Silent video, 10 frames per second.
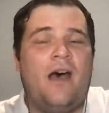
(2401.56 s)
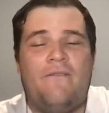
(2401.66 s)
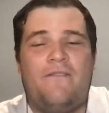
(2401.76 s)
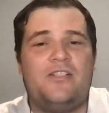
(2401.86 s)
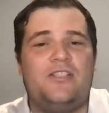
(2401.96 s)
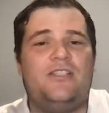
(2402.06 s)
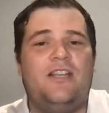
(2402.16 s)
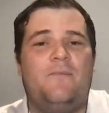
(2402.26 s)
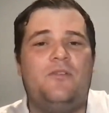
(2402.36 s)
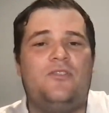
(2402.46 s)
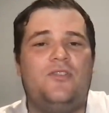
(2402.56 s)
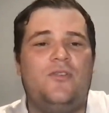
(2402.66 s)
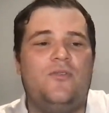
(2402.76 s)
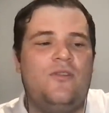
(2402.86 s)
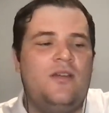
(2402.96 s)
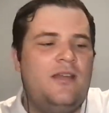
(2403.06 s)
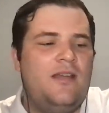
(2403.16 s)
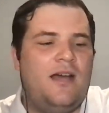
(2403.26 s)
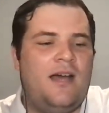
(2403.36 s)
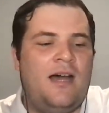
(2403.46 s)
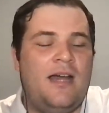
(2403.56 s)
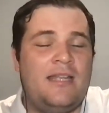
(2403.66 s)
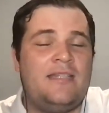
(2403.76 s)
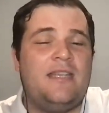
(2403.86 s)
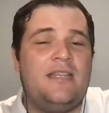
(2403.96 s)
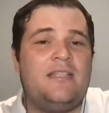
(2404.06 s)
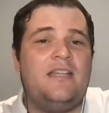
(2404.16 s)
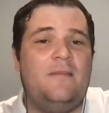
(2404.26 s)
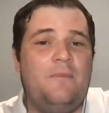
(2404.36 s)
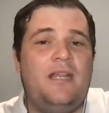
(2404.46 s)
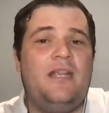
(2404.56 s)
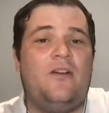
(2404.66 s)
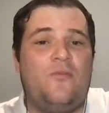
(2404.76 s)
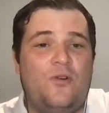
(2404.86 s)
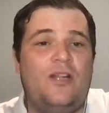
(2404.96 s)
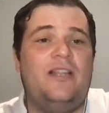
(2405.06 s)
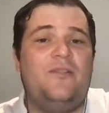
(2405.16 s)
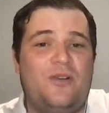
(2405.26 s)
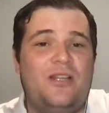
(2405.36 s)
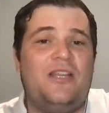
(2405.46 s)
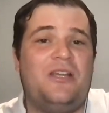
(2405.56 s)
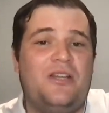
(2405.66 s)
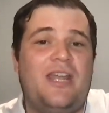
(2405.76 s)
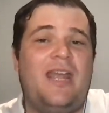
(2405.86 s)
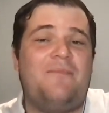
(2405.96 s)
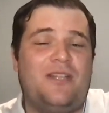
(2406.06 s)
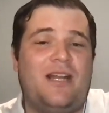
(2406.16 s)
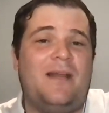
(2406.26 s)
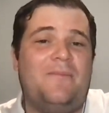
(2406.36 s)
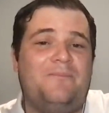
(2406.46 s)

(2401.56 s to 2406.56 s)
versus number two, it's going to be a really, really good game tonight.